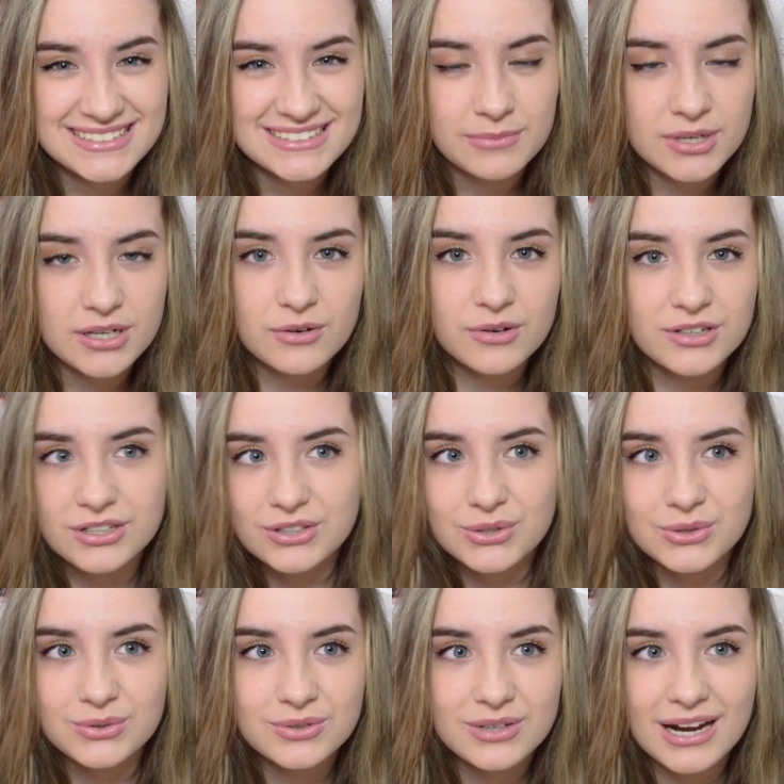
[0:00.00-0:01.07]
but no one
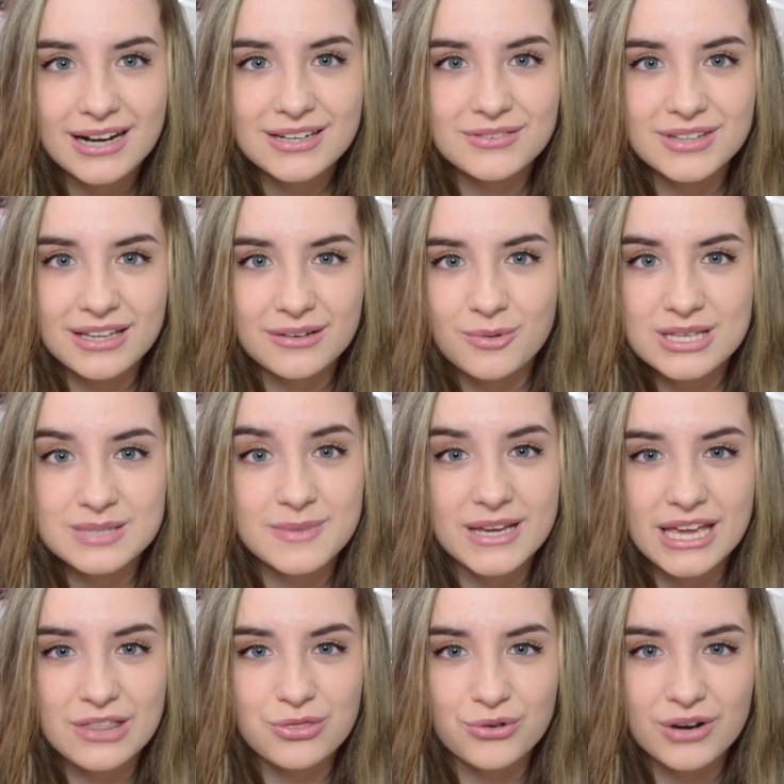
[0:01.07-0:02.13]
knew. I didn't even like raise my
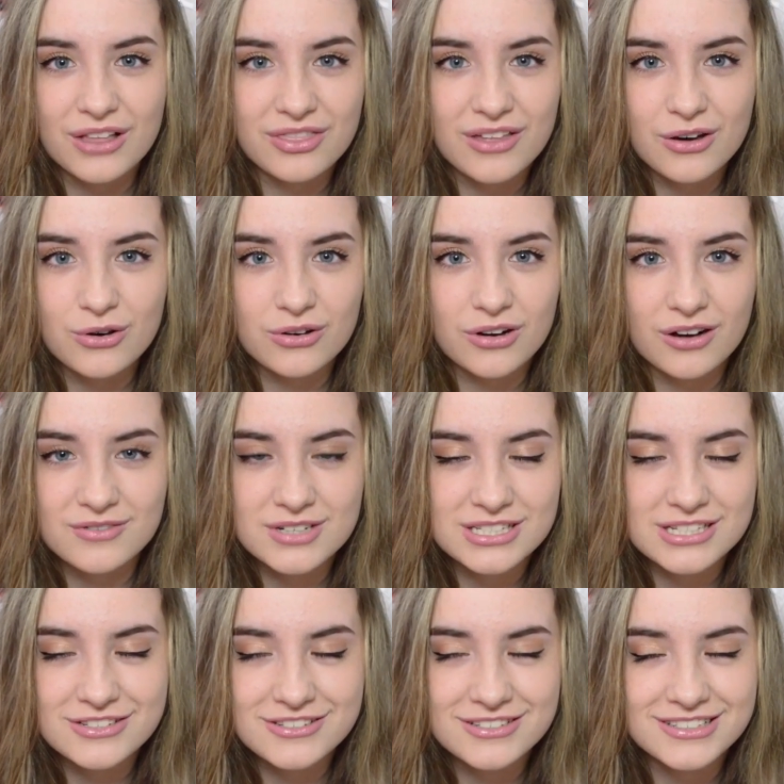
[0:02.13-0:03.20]
hand throughout that whole
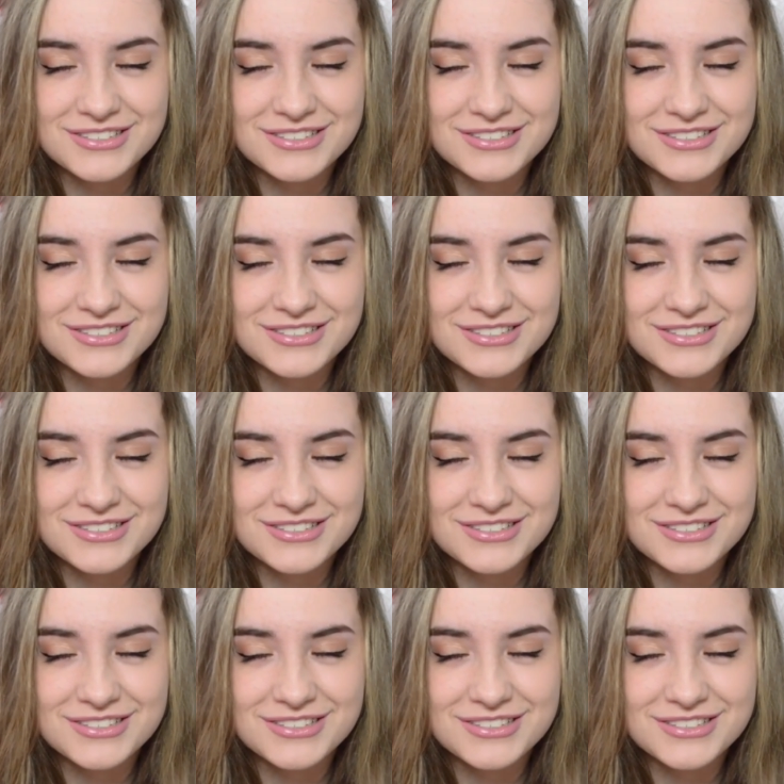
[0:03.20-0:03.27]
conversation.